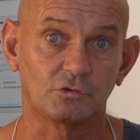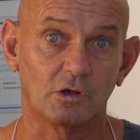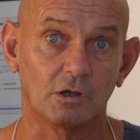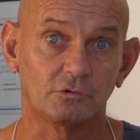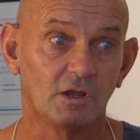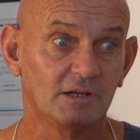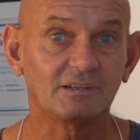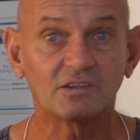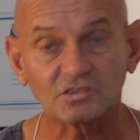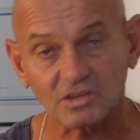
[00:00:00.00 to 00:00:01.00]
in charge.
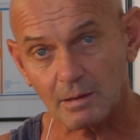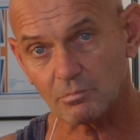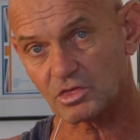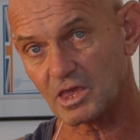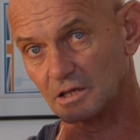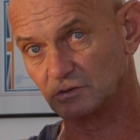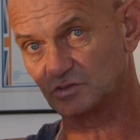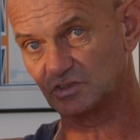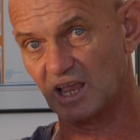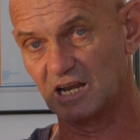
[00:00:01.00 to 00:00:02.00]
Did the same thing
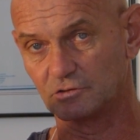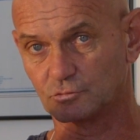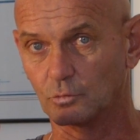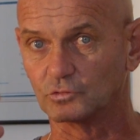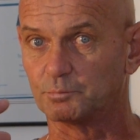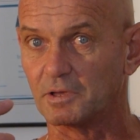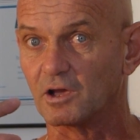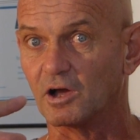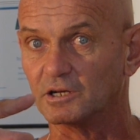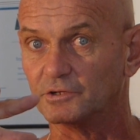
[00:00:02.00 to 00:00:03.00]
sailing towards
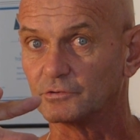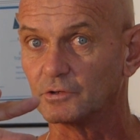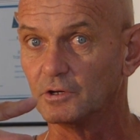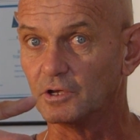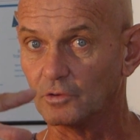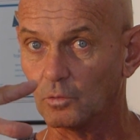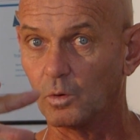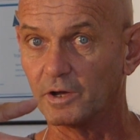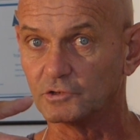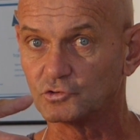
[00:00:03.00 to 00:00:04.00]
Big Island in the
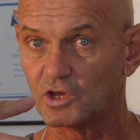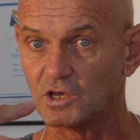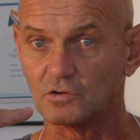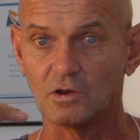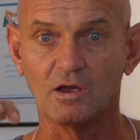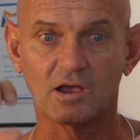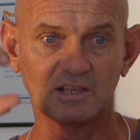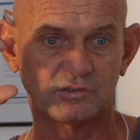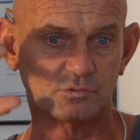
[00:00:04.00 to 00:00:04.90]
Hawaiian chain. As